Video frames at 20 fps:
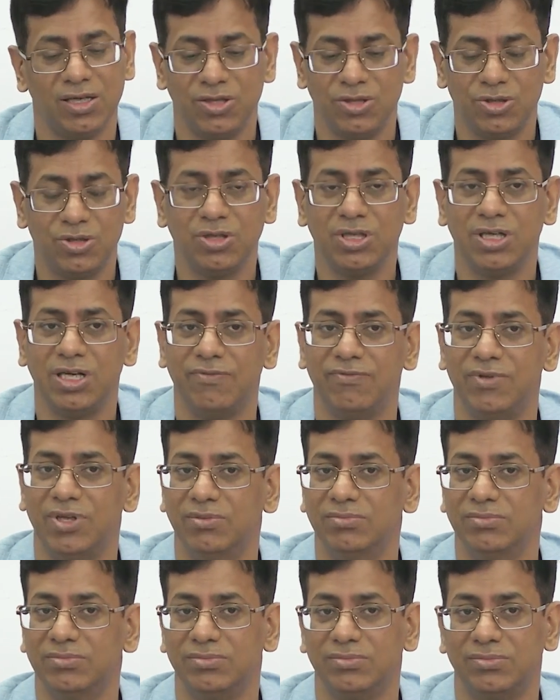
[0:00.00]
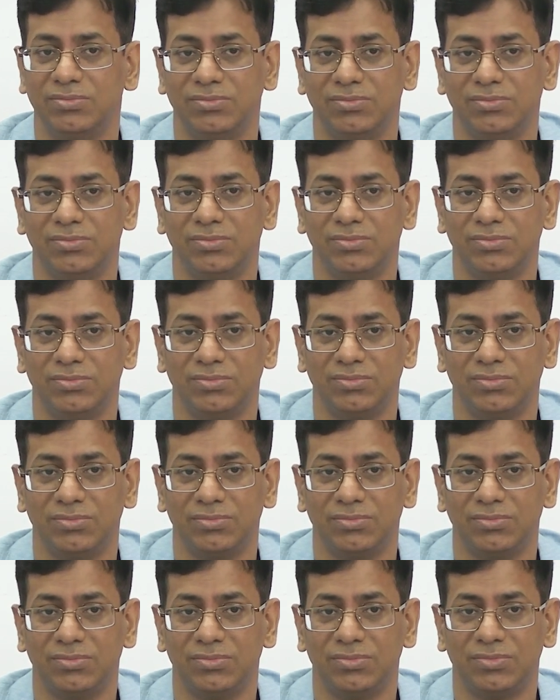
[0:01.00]
Don't give them.
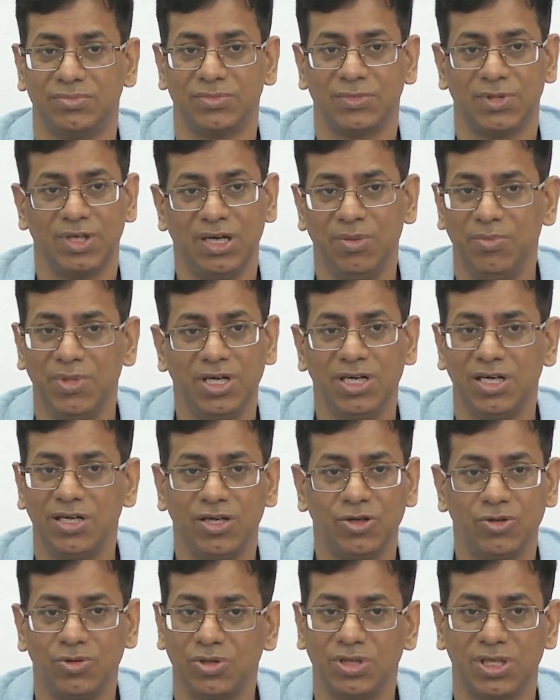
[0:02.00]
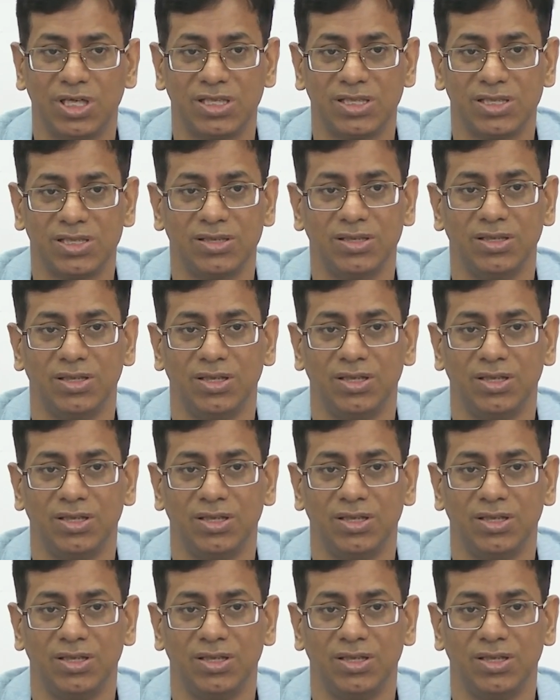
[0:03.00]
Immediately don't answer.